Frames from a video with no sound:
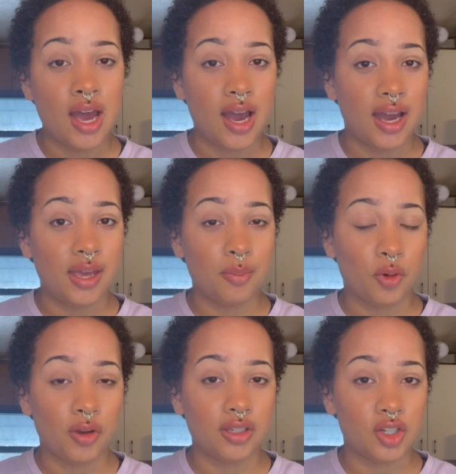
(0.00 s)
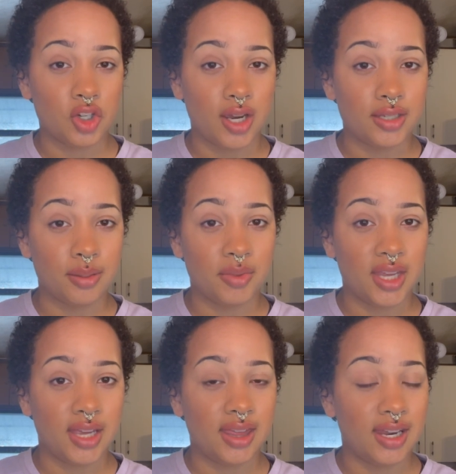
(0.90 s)
I am going to try
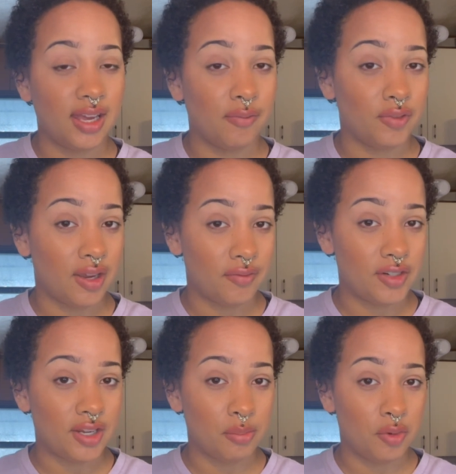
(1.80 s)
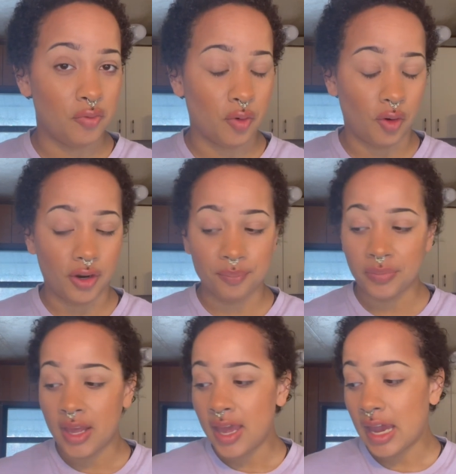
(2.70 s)
something that I've never done before,
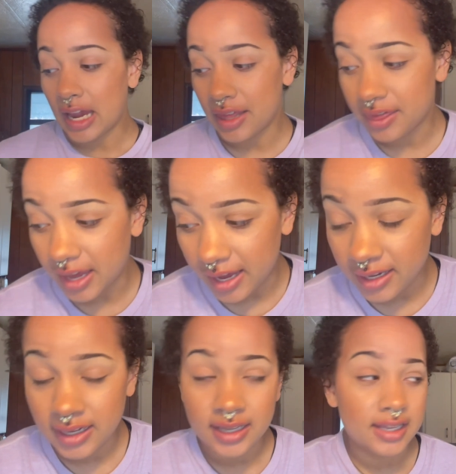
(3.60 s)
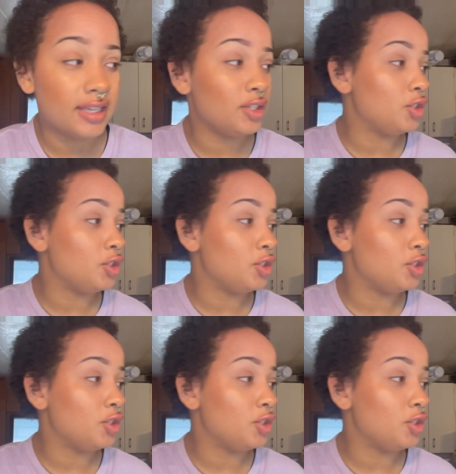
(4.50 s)
and that is